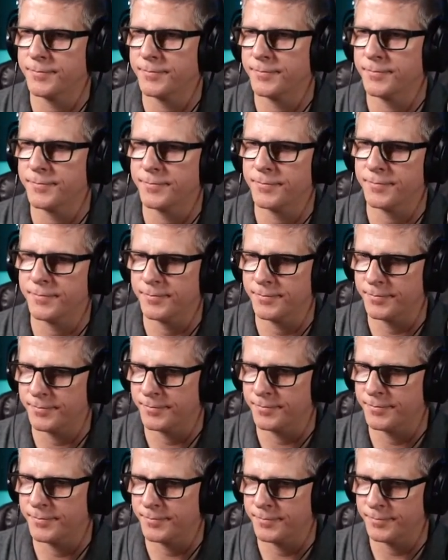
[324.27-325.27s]

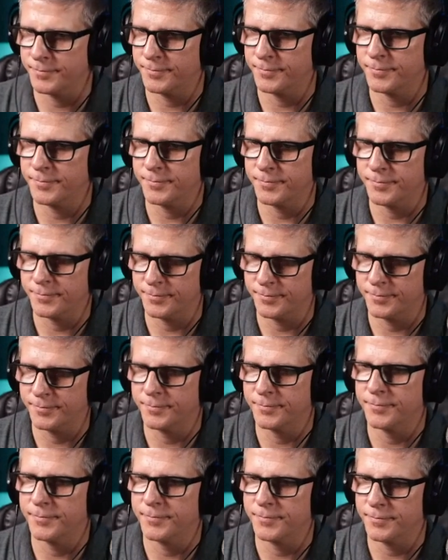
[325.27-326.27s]

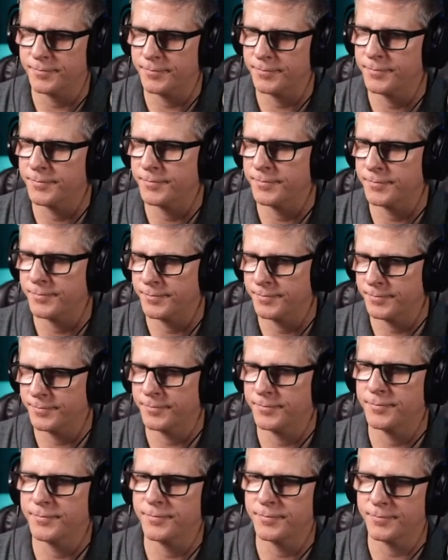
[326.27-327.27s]

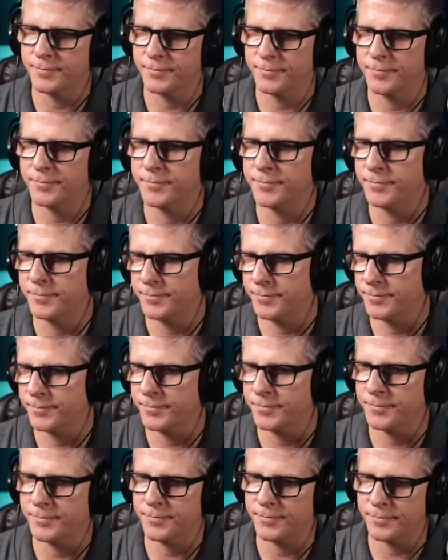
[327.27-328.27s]

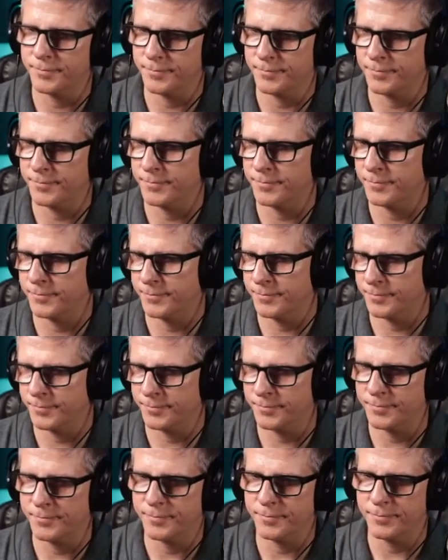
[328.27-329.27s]

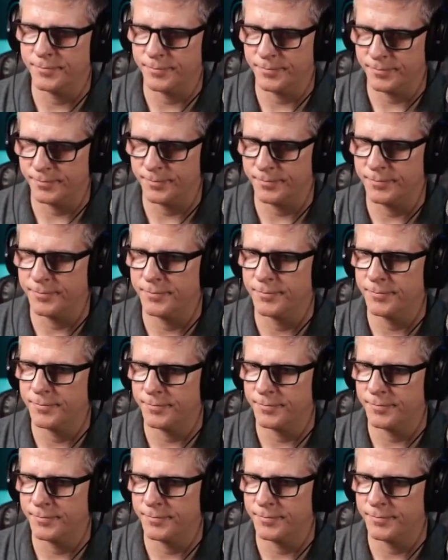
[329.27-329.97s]
[no speech]